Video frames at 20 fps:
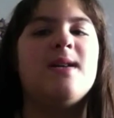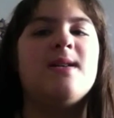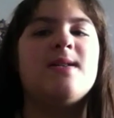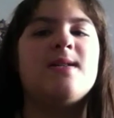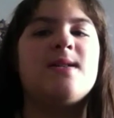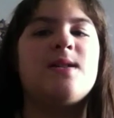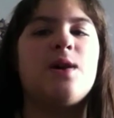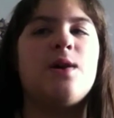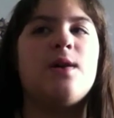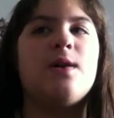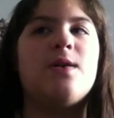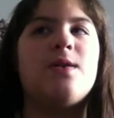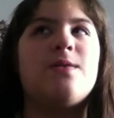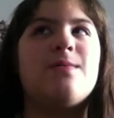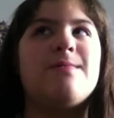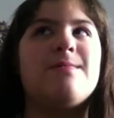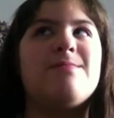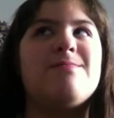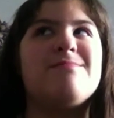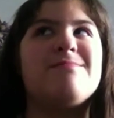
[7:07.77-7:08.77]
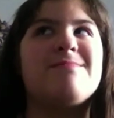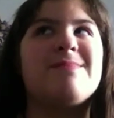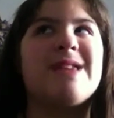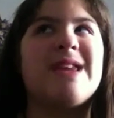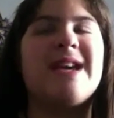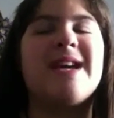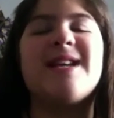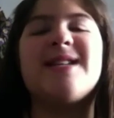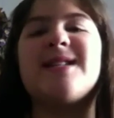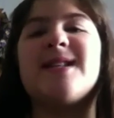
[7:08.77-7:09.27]
So,
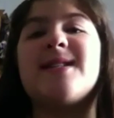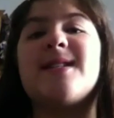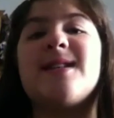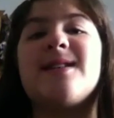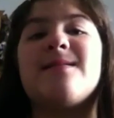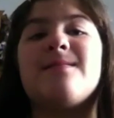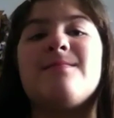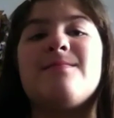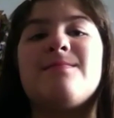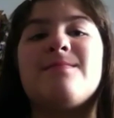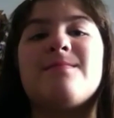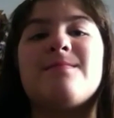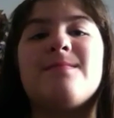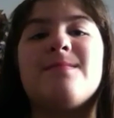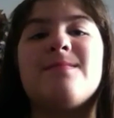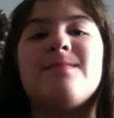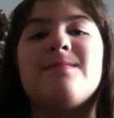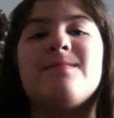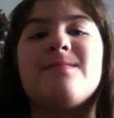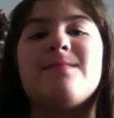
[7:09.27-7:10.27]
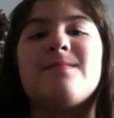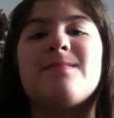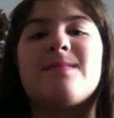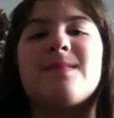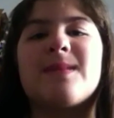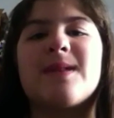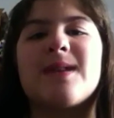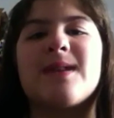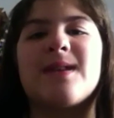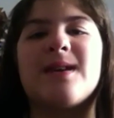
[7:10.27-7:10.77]
I guess that's it.
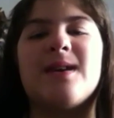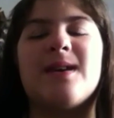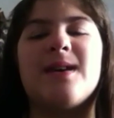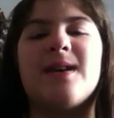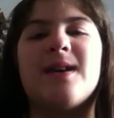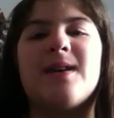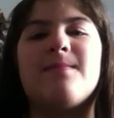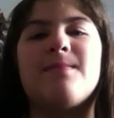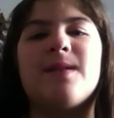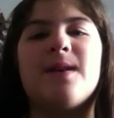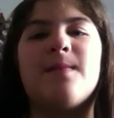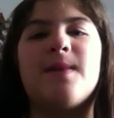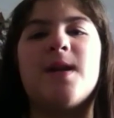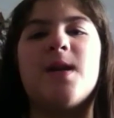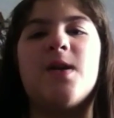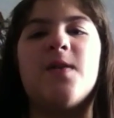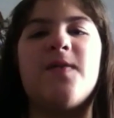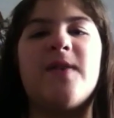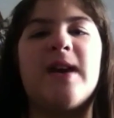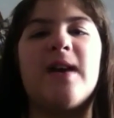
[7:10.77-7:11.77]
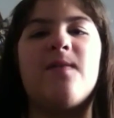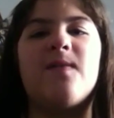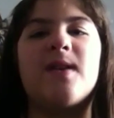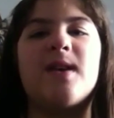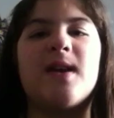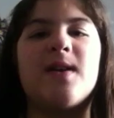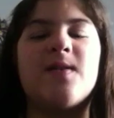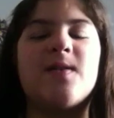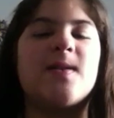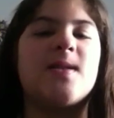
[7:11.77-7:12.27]
Let me know if you have
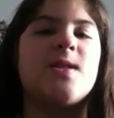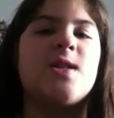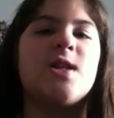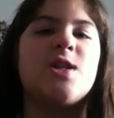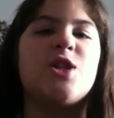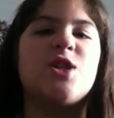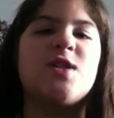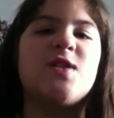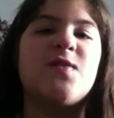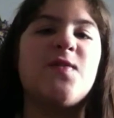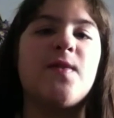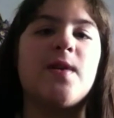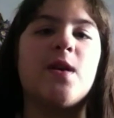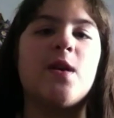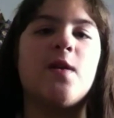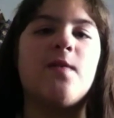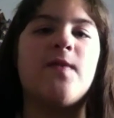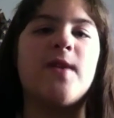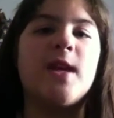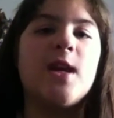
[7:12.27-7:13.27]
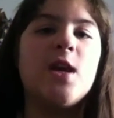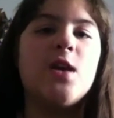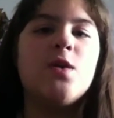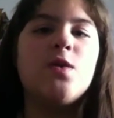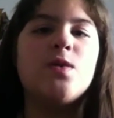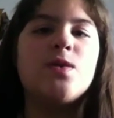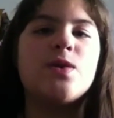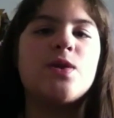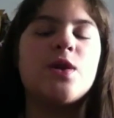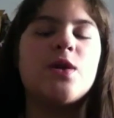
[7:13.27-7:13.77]
any other suggestions for
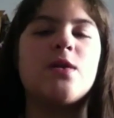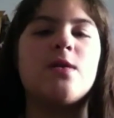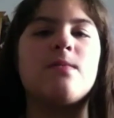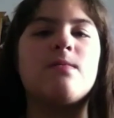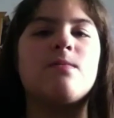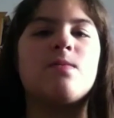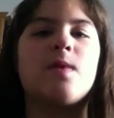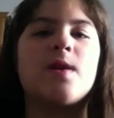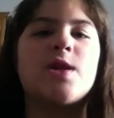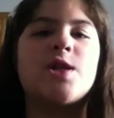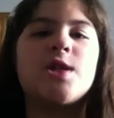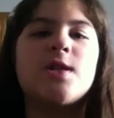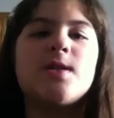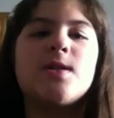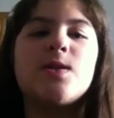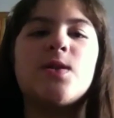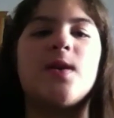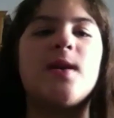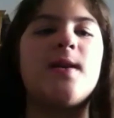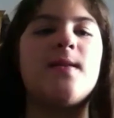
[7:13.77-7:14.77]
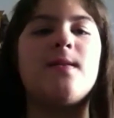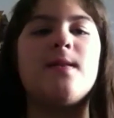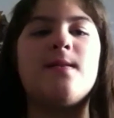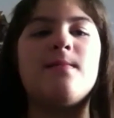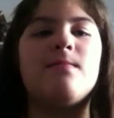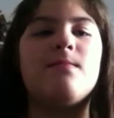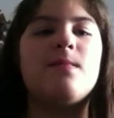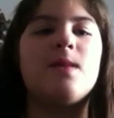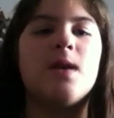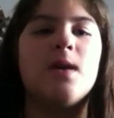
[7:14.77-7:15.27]
videos or questions or
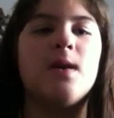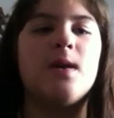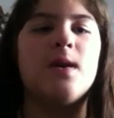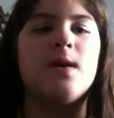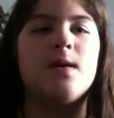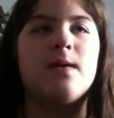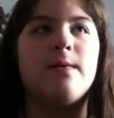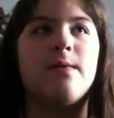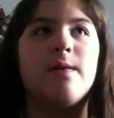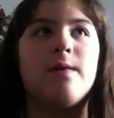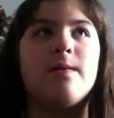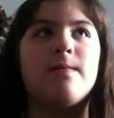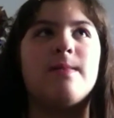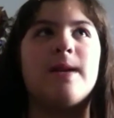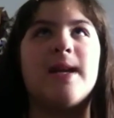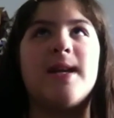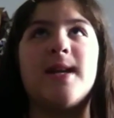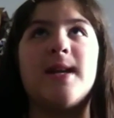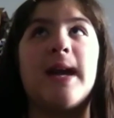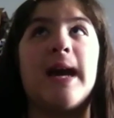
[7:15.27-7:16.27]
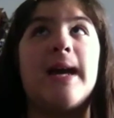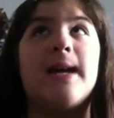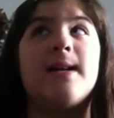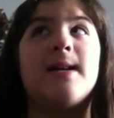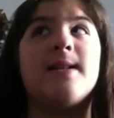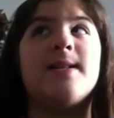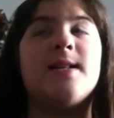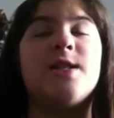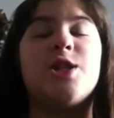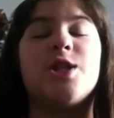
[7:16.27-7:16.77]
anything, or any
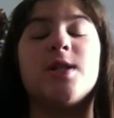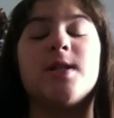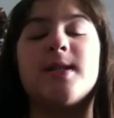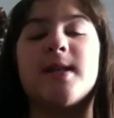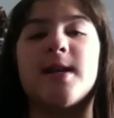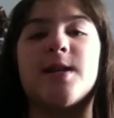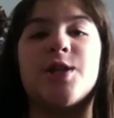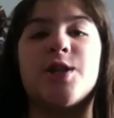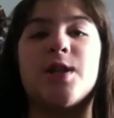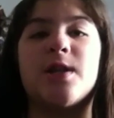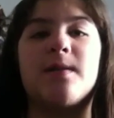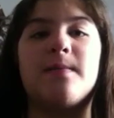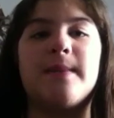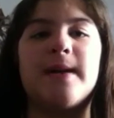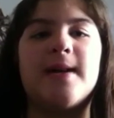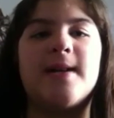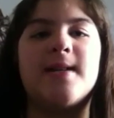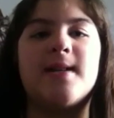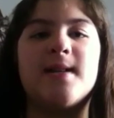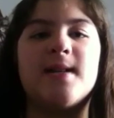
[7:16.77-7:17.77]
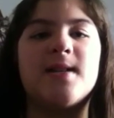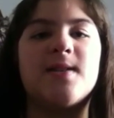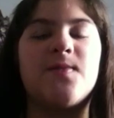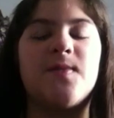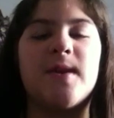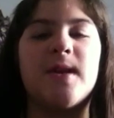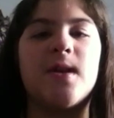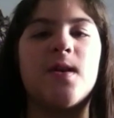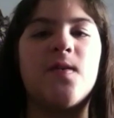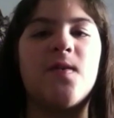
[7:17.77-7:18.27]
additions I should have made to this
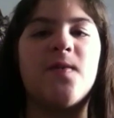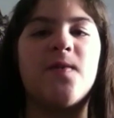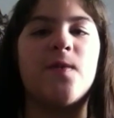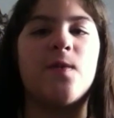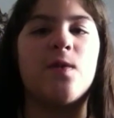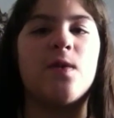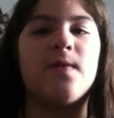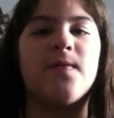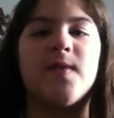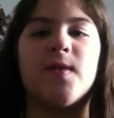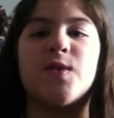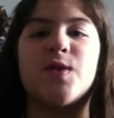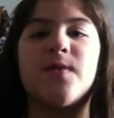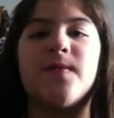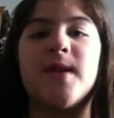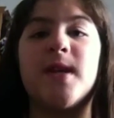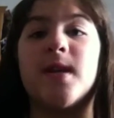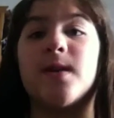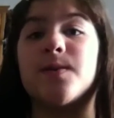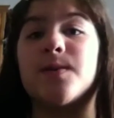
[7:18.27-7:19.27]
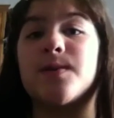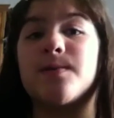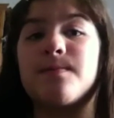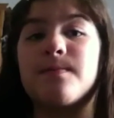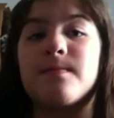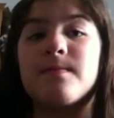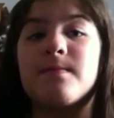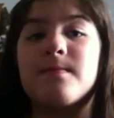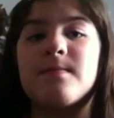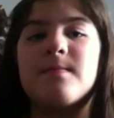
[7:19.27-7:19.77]
video for future videos.
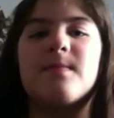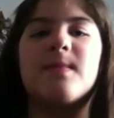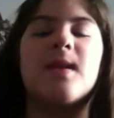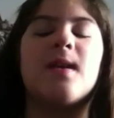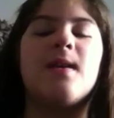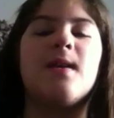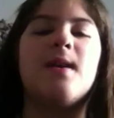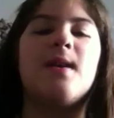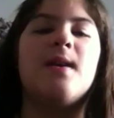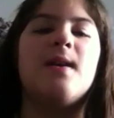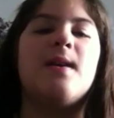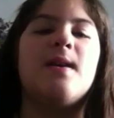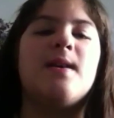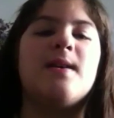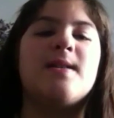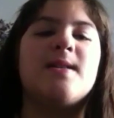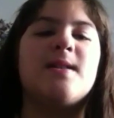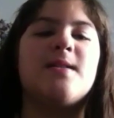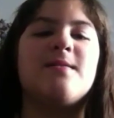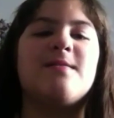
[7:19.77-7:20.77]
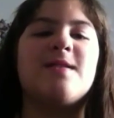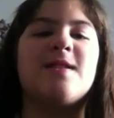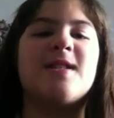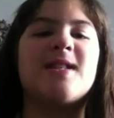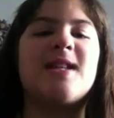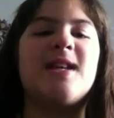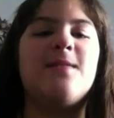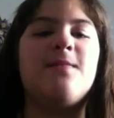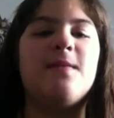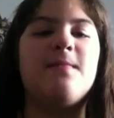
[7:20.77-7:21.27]
So
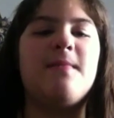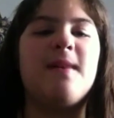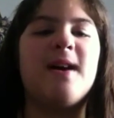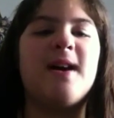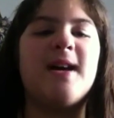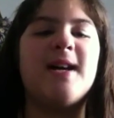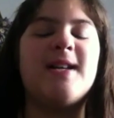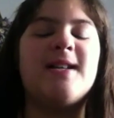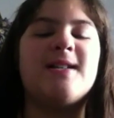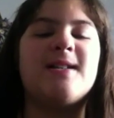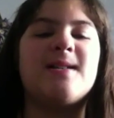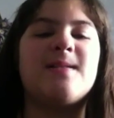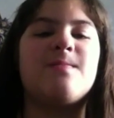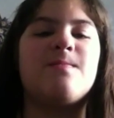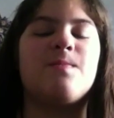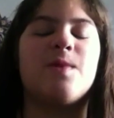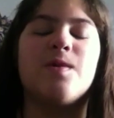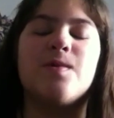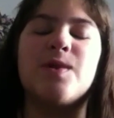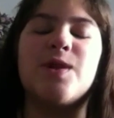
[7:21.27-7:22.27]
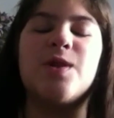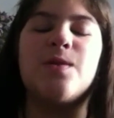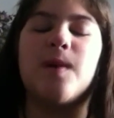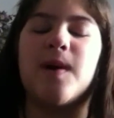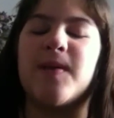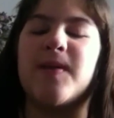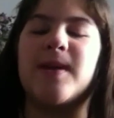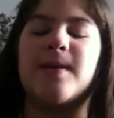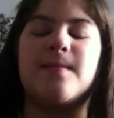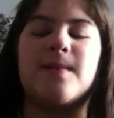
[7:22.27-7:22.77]
just keep in mind, what would you
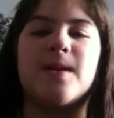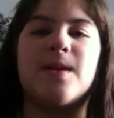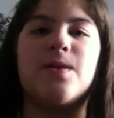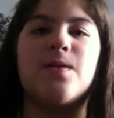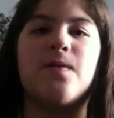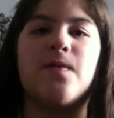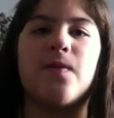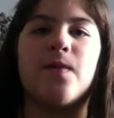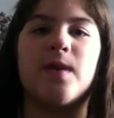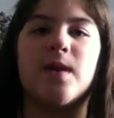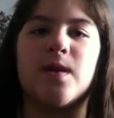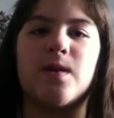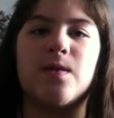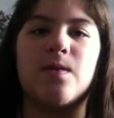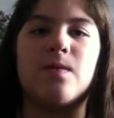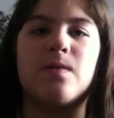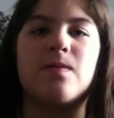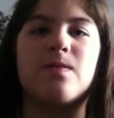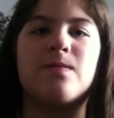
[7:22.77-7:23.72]
want them to do for you?